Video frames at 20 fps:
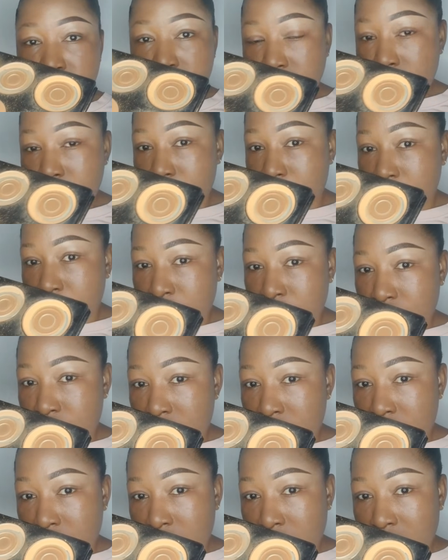because we
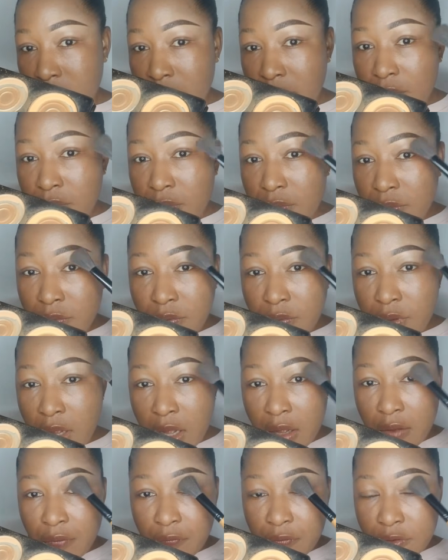don't want to
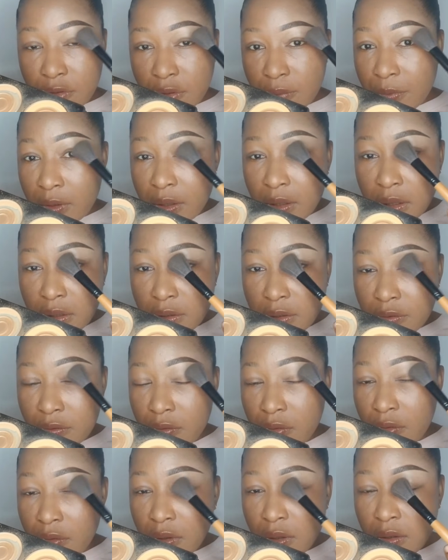have something that is
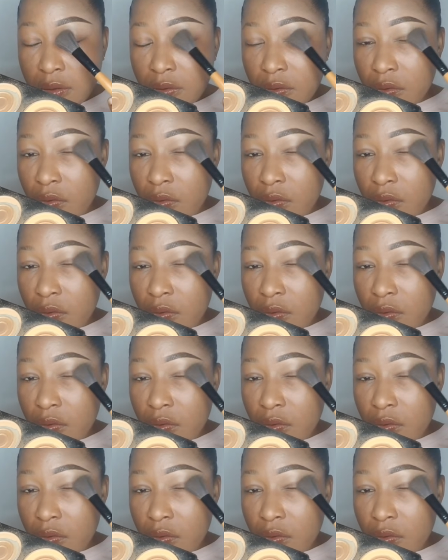looking